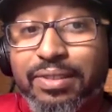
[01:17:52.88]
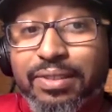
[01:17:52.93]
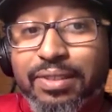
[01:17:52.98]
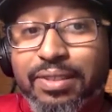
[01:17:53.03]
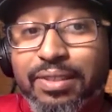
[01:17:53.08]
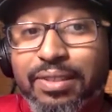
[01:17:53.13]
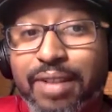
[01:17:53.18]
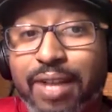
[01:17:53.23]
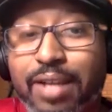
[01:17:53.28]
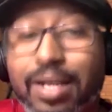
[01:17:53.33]

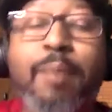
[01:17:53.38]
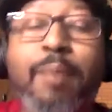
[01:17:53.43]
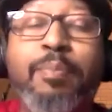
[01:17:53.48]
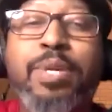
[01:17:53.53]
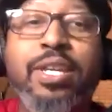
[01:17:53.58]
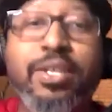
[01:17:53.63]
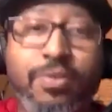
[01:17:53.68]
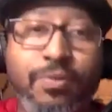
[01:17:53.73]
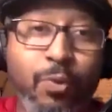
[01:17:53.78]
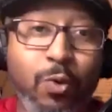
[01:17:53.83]
Not
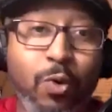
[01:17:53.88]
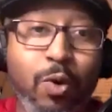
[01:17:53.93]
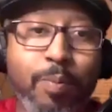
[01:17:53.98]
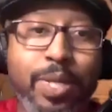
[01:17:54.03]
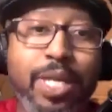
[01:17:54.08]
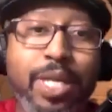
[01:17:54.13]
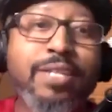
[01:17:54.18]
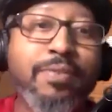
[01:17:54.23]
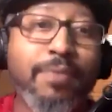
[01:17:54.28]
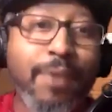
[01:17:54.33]
PS4,
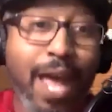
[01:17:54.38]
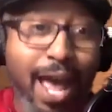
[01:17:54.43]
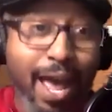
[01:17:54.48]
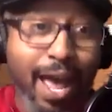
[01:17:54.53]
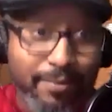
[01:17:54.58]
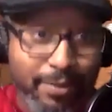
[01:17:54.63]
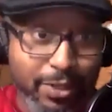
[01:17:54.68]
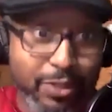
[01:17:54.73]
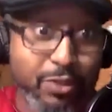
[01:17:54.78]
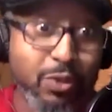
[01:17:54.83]

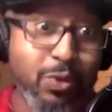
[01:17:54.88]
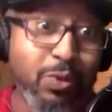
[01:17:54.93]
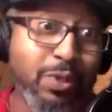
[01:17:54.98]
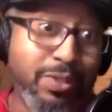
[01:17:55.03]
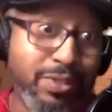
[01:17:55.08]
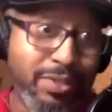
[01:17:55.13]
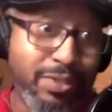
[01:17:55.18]
PS5 controllers.